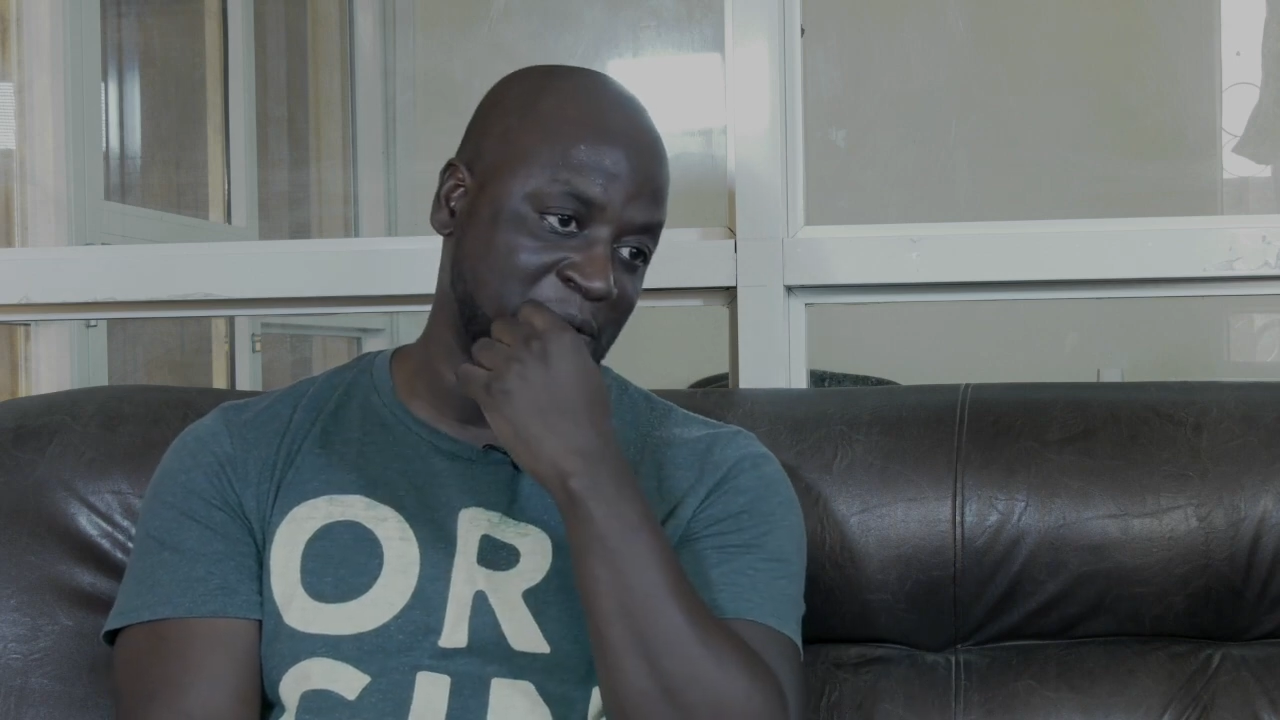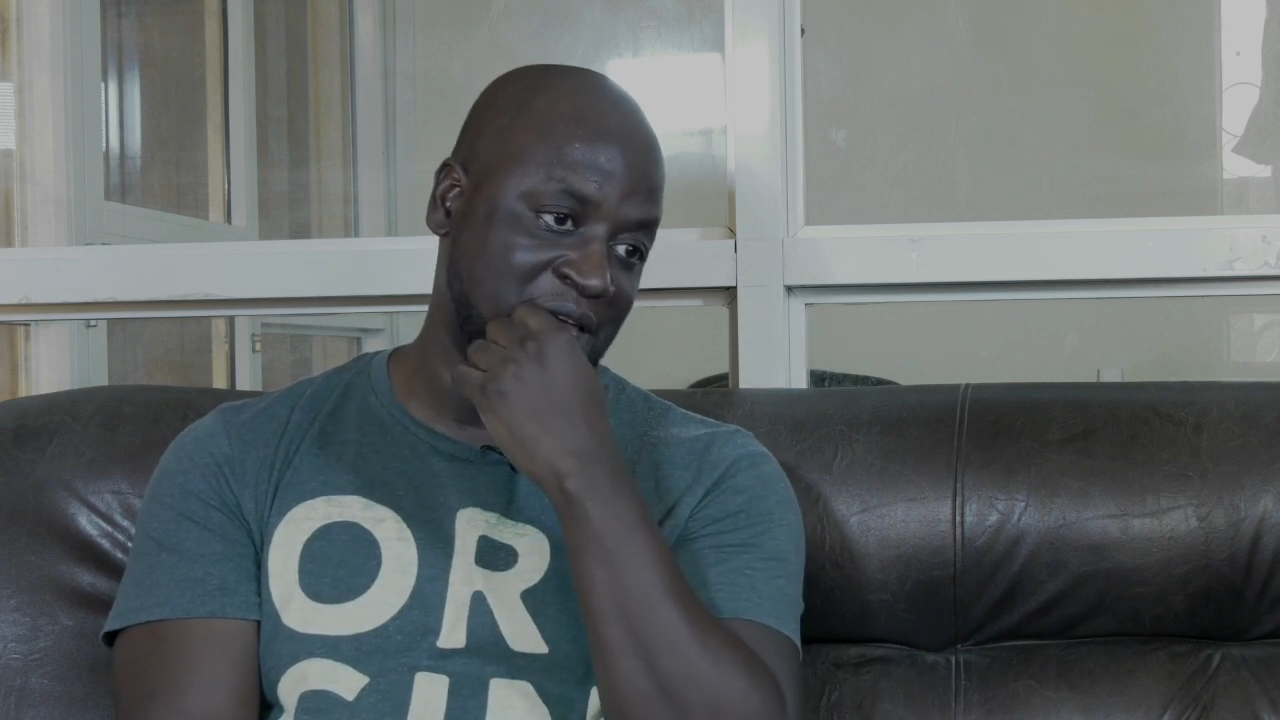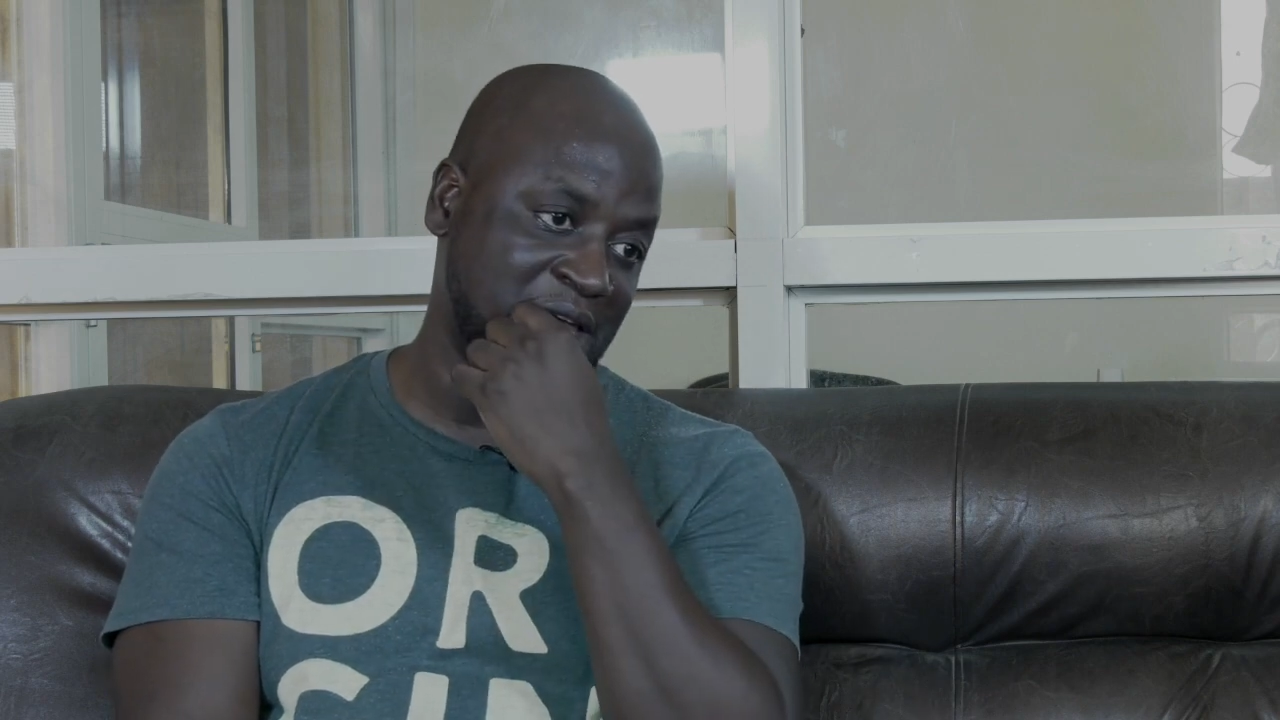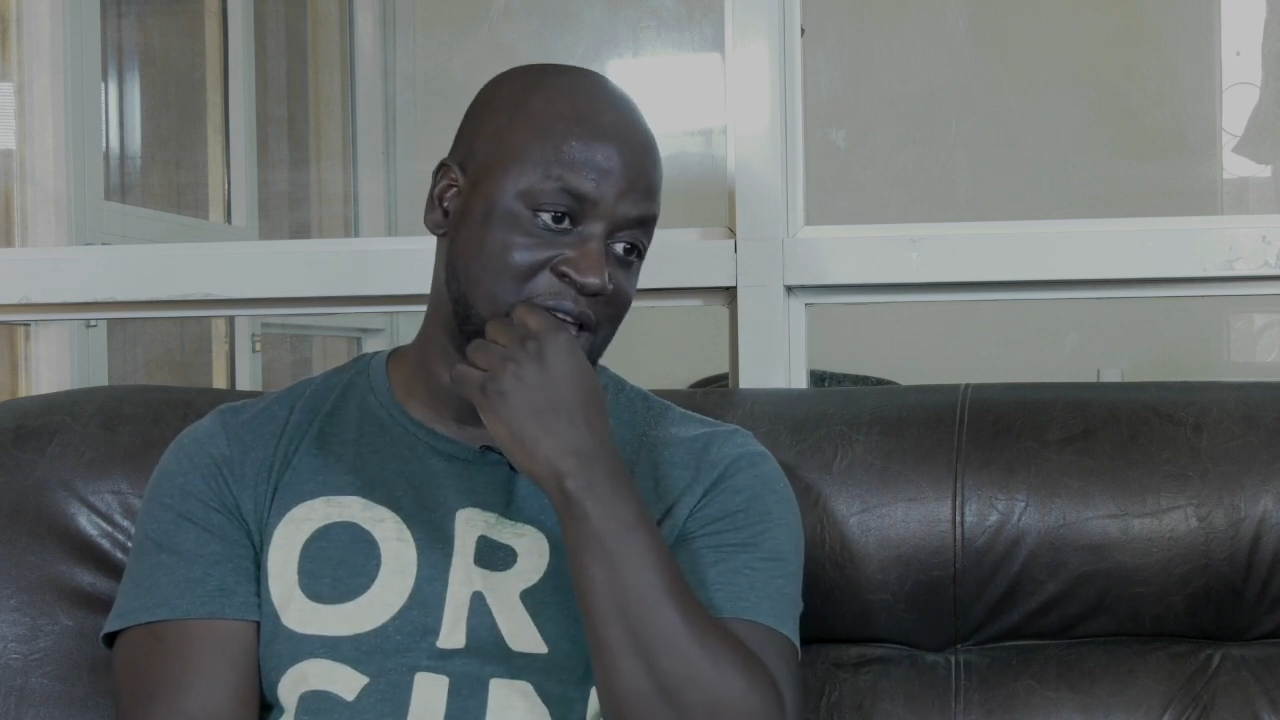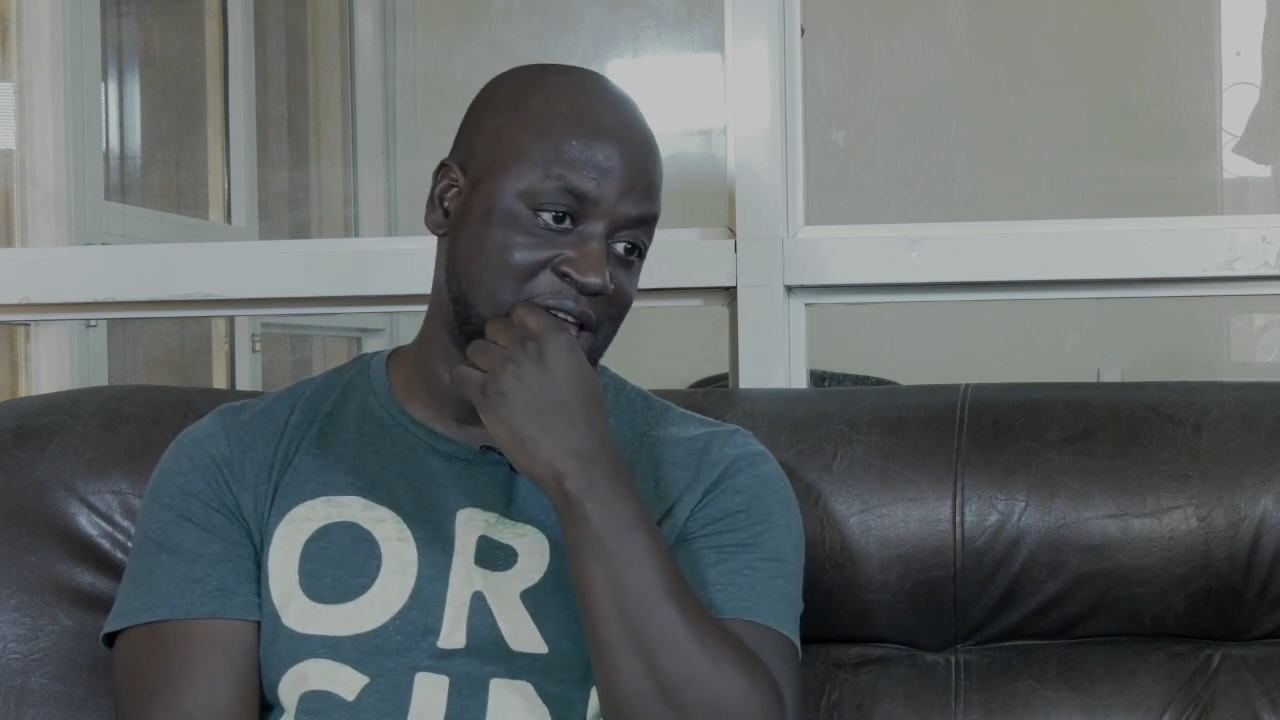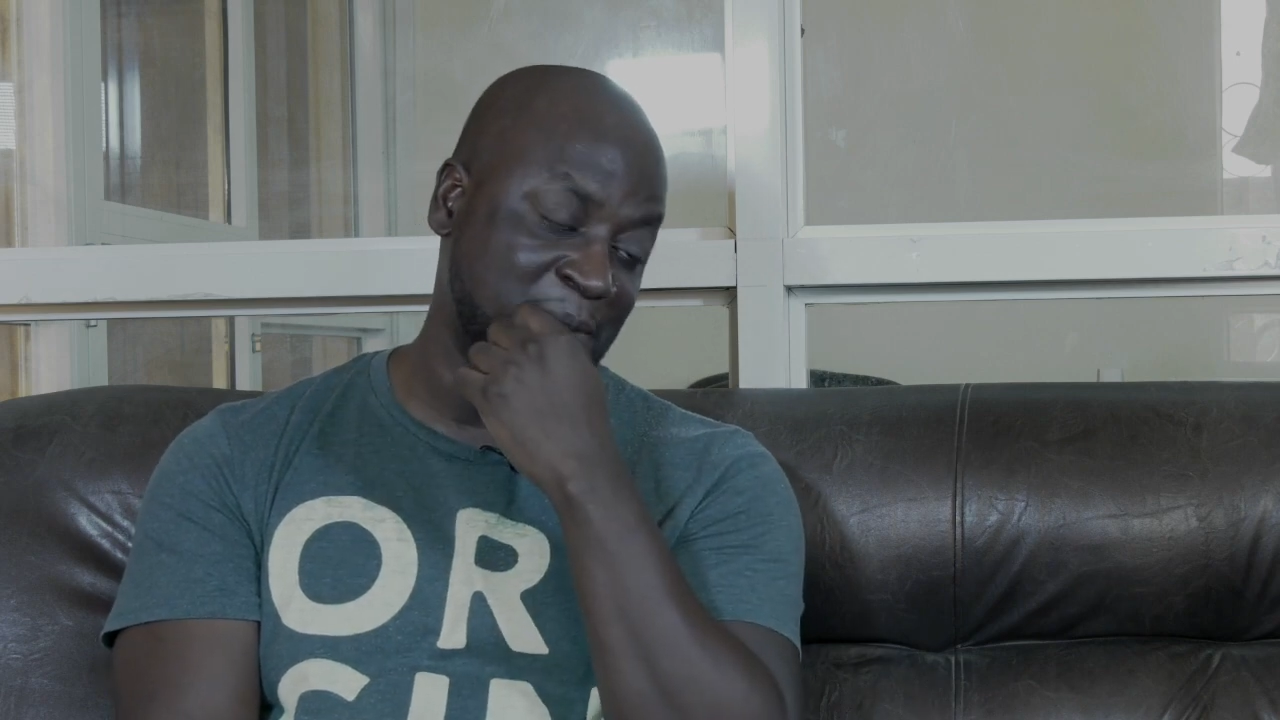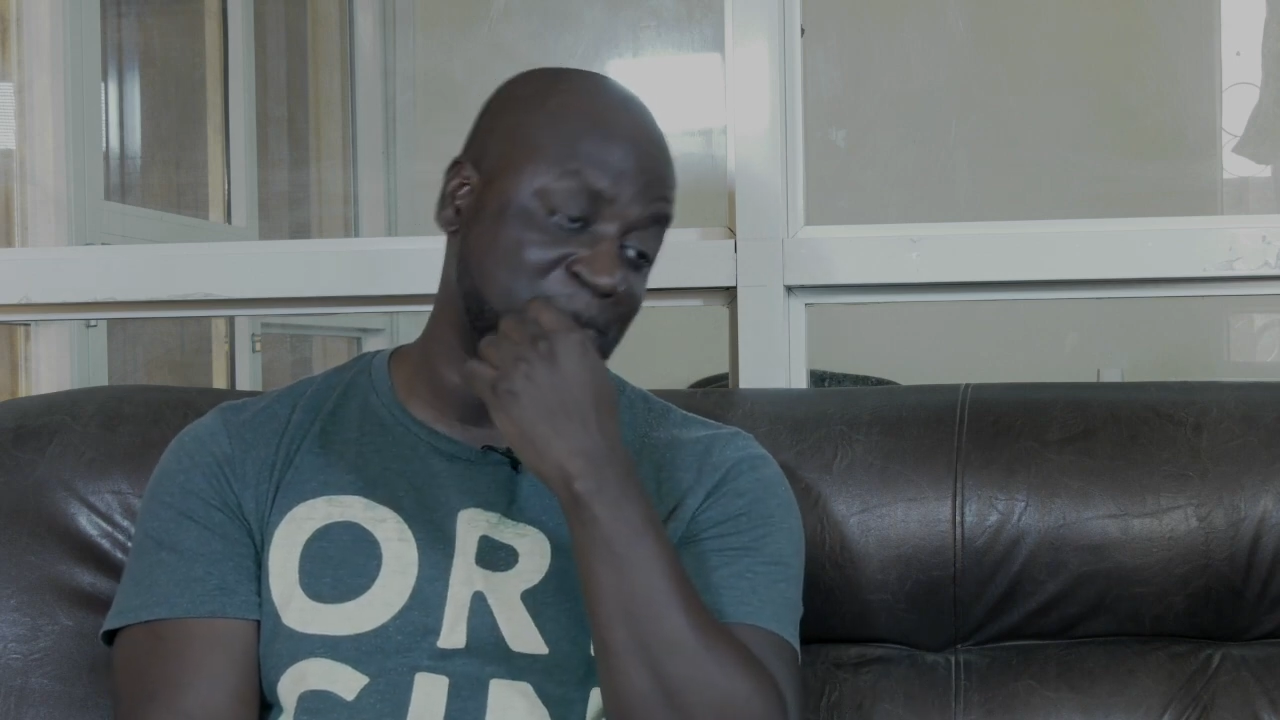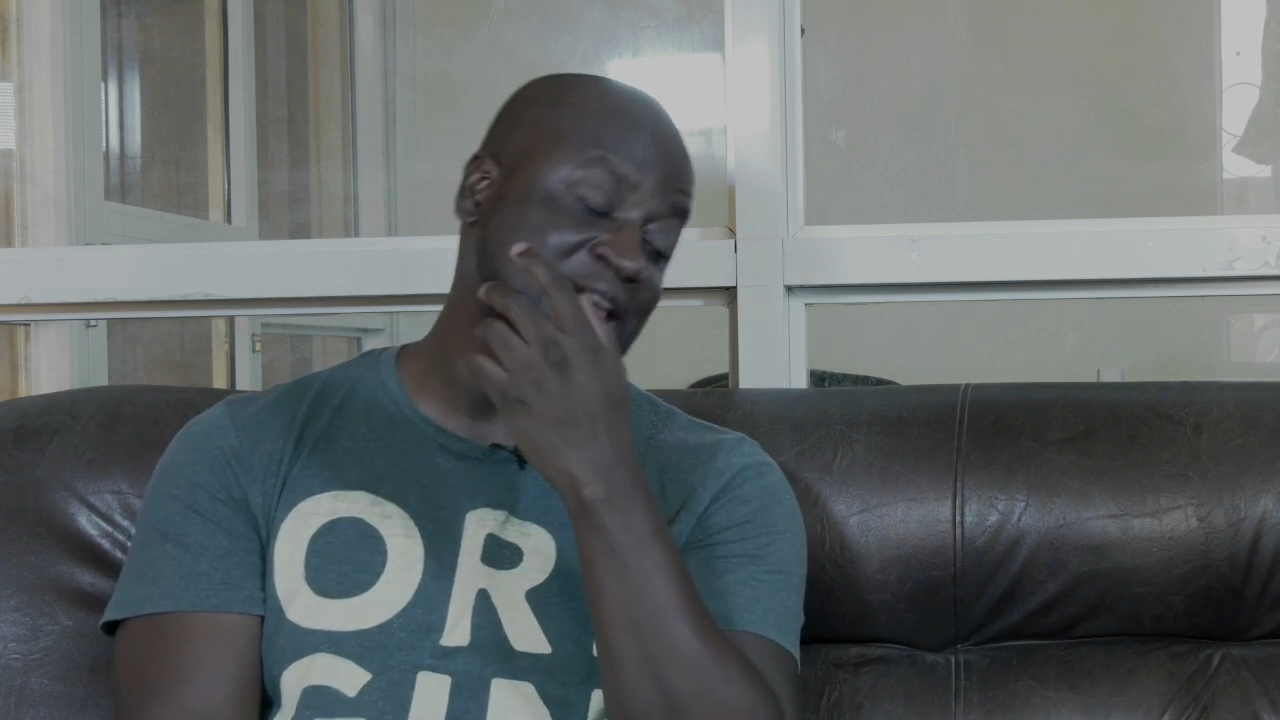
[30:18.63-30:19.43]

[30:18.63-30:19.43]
he, he, came